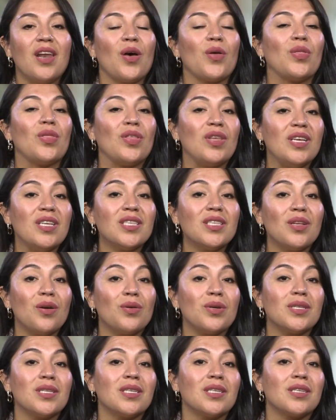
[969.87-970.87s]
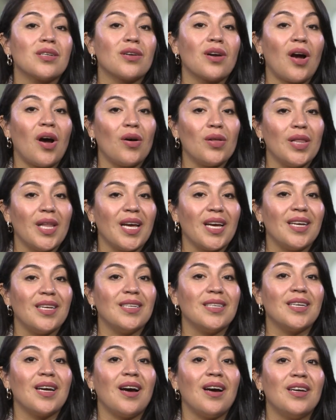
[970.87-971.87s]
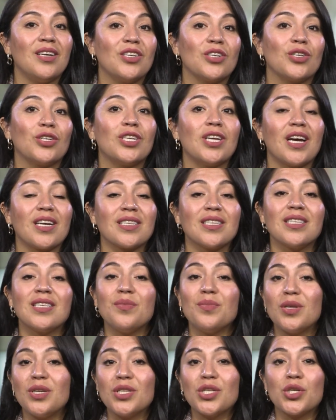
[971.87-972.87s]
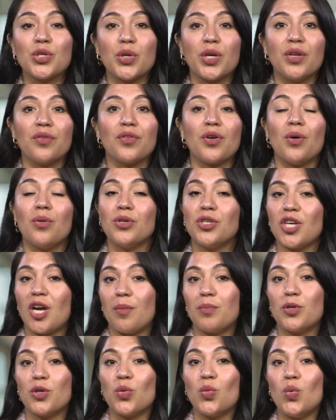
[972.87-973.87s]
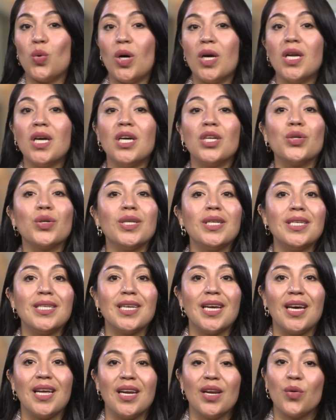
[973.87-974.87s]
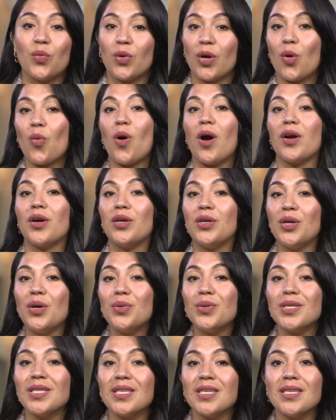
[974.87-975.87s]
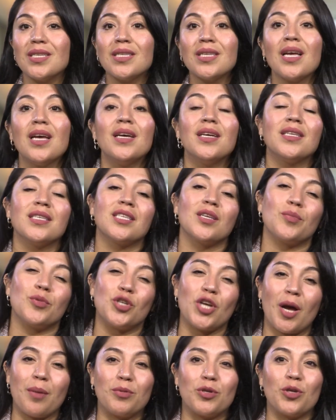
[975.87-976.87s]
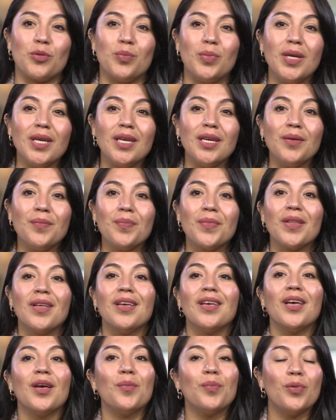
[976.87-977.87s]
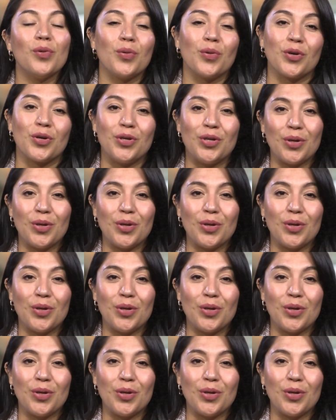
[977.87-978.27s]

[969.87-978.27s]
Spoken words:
Now, these notices are outlined under Texas Administrative Code Chapter 110, Required Notices, Subchapter B, Employer